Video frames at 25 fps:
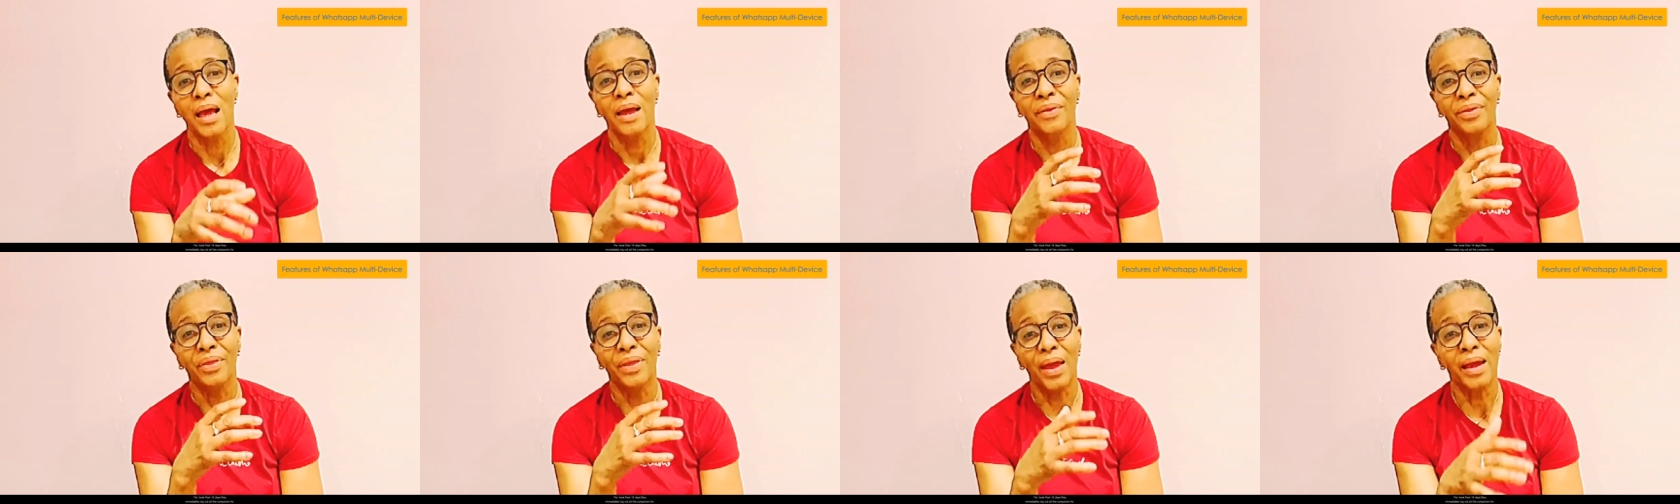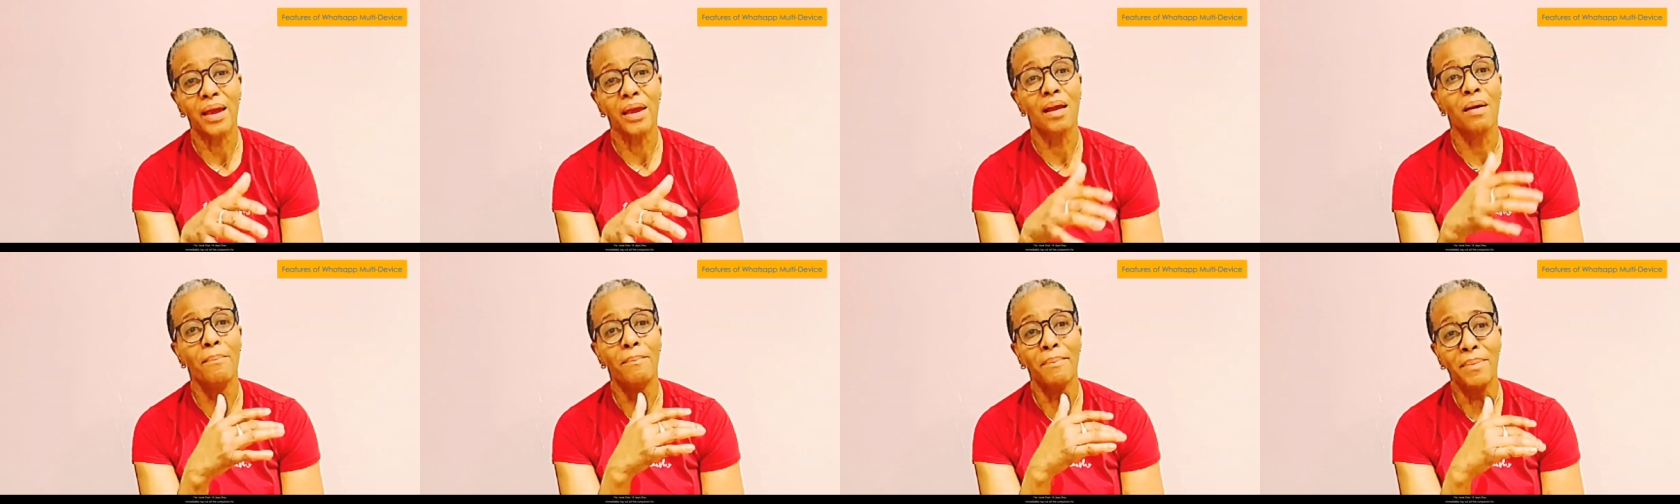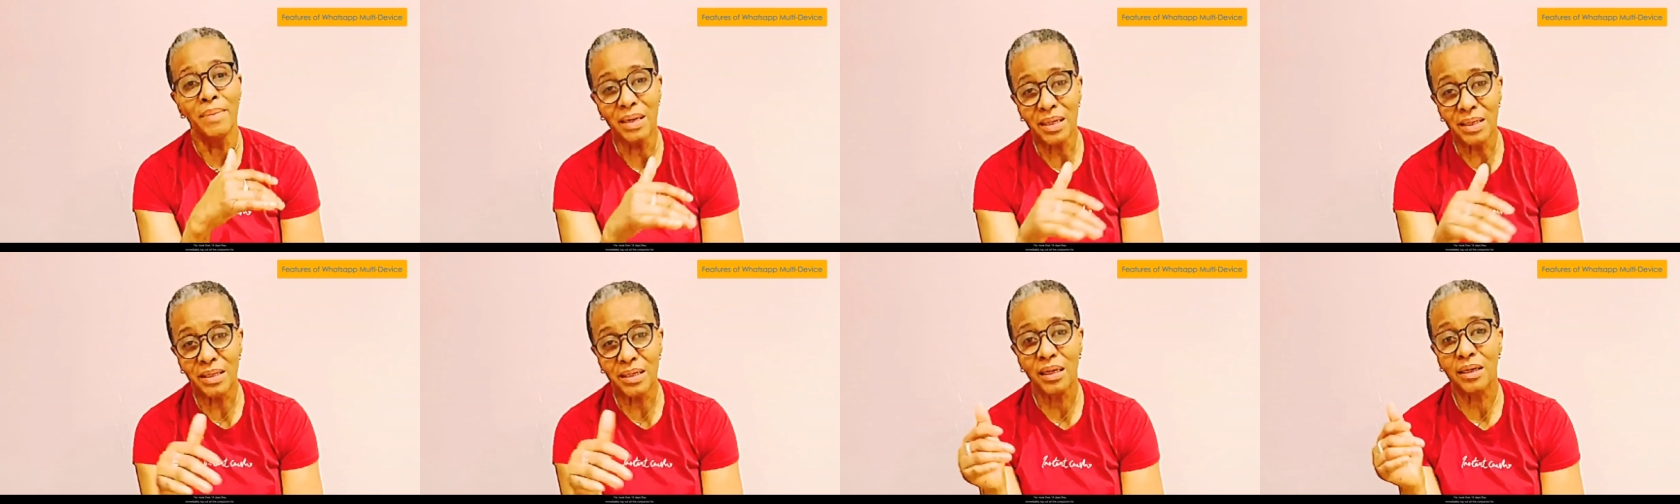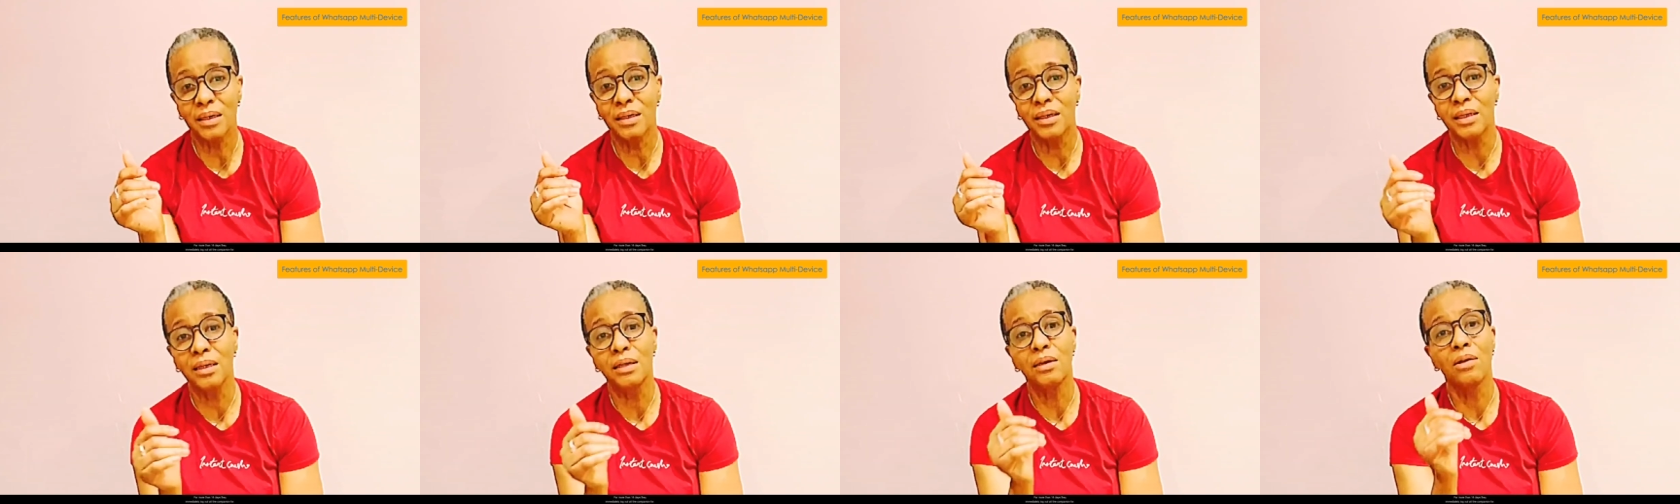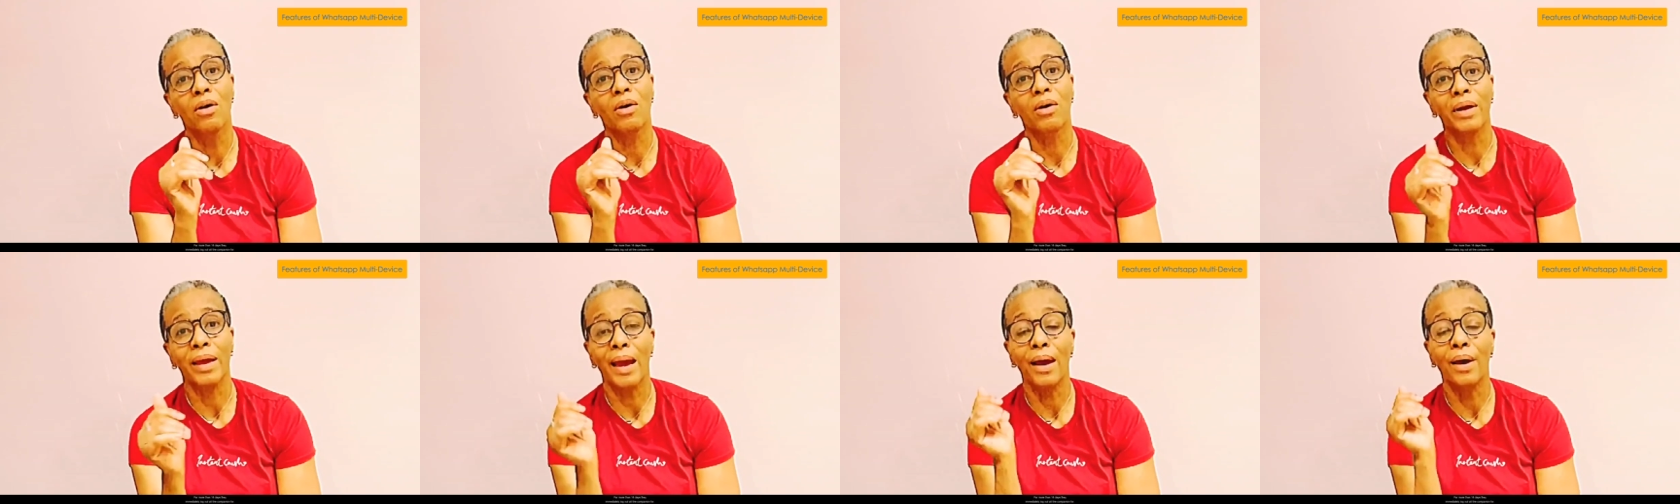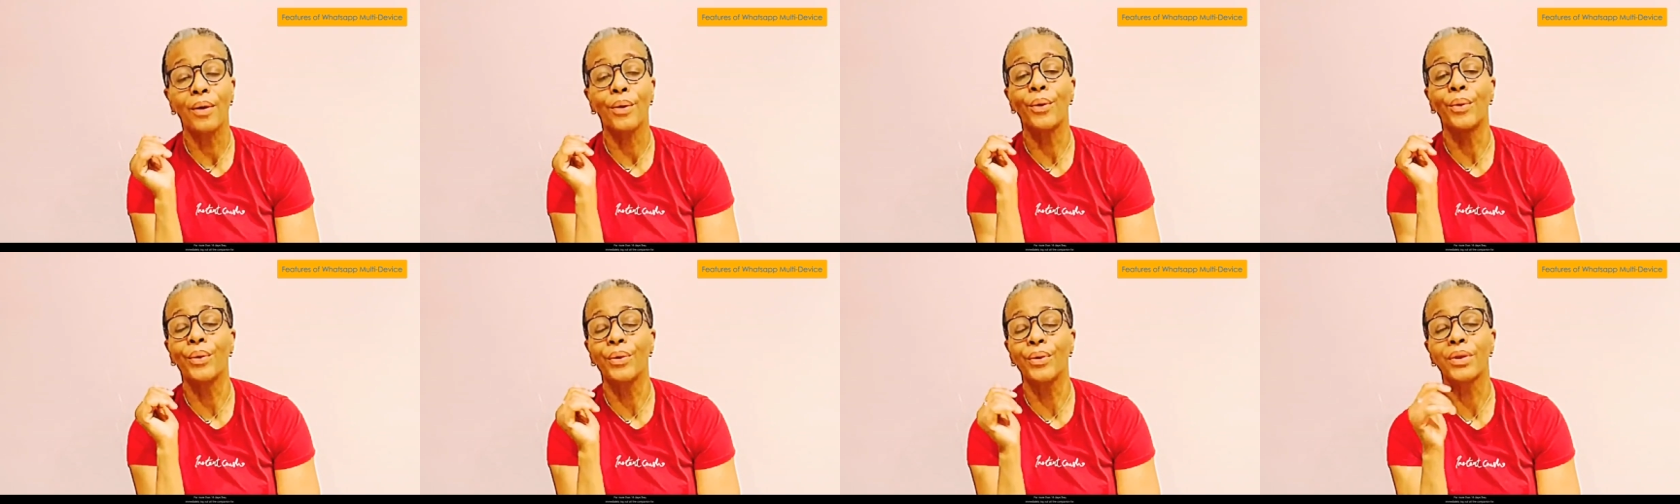they immediately log
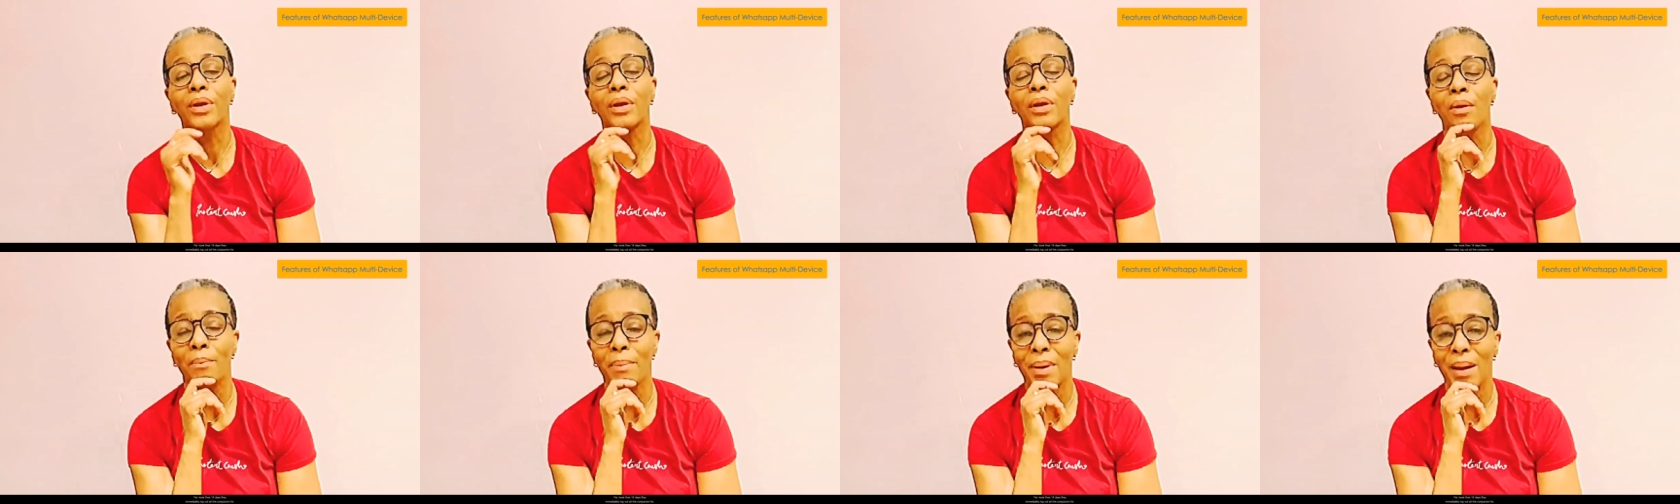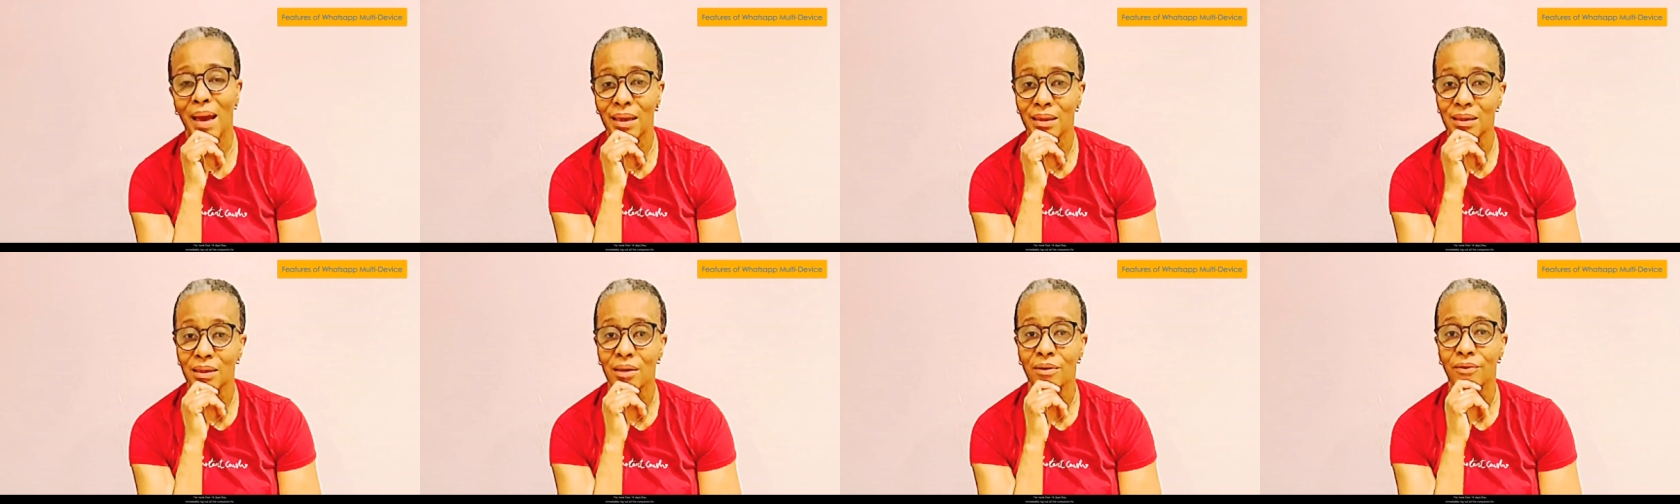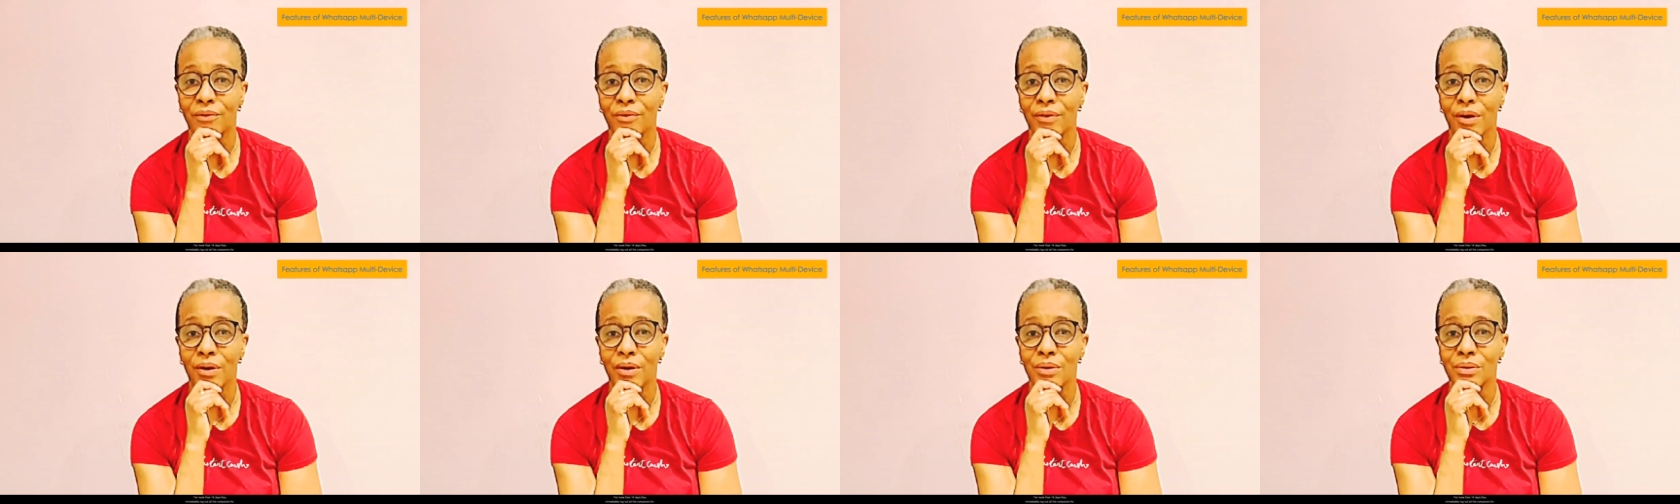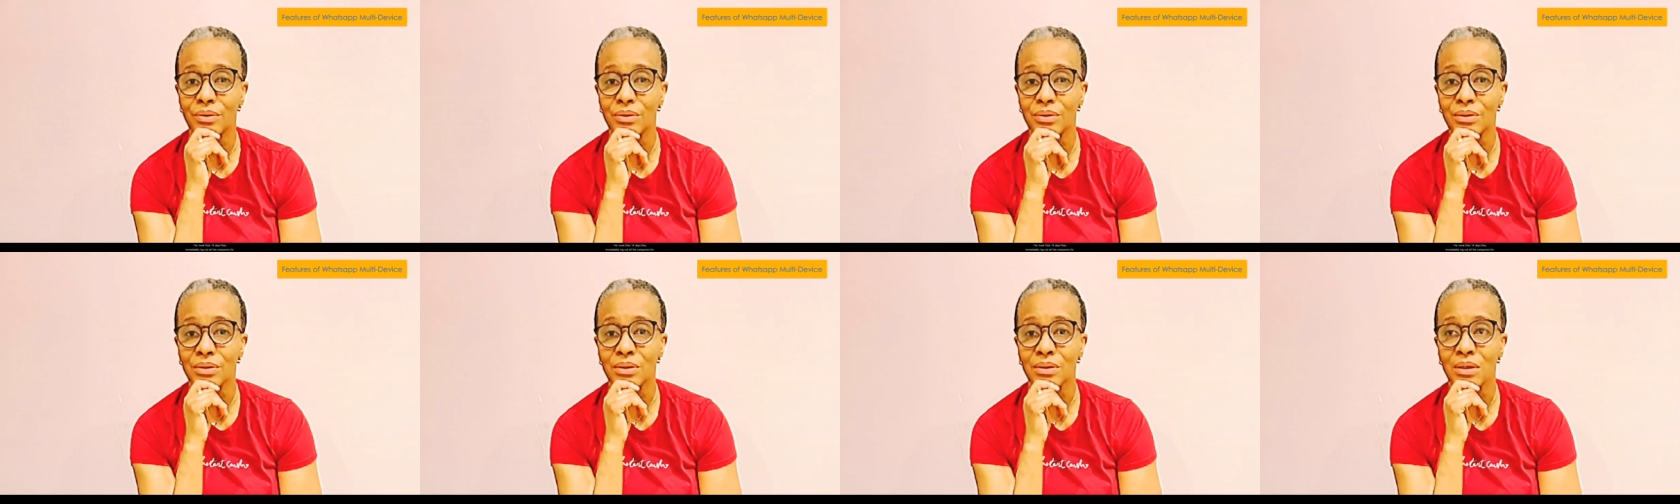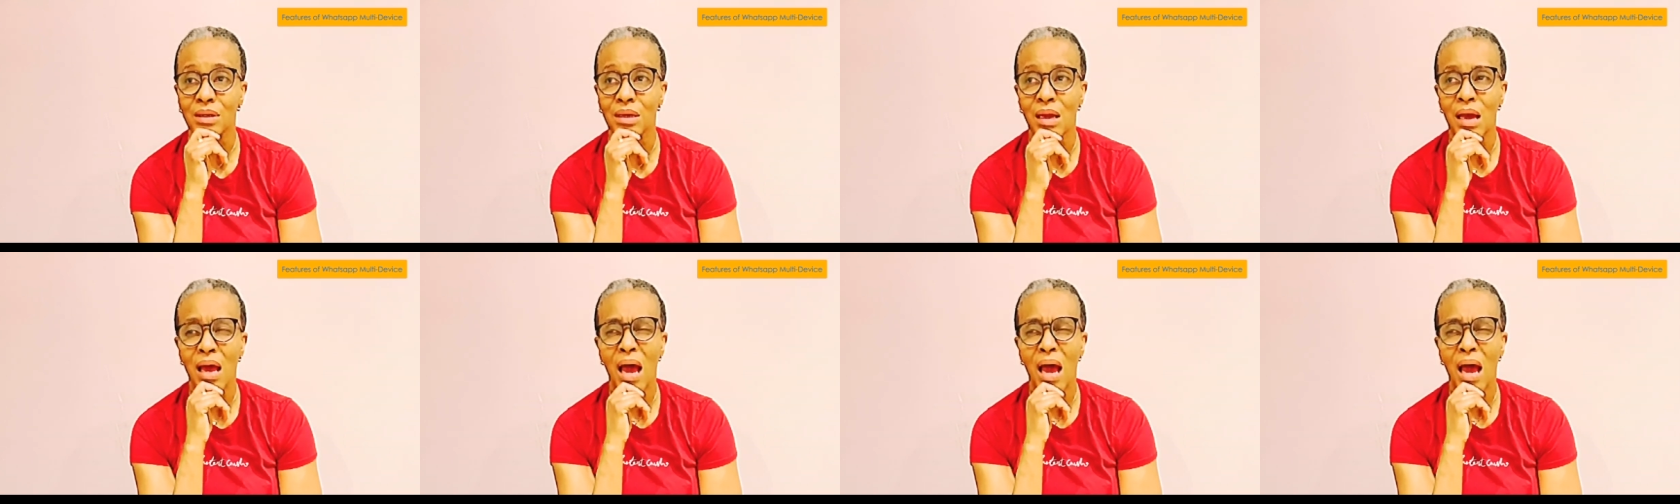out all the companion phones.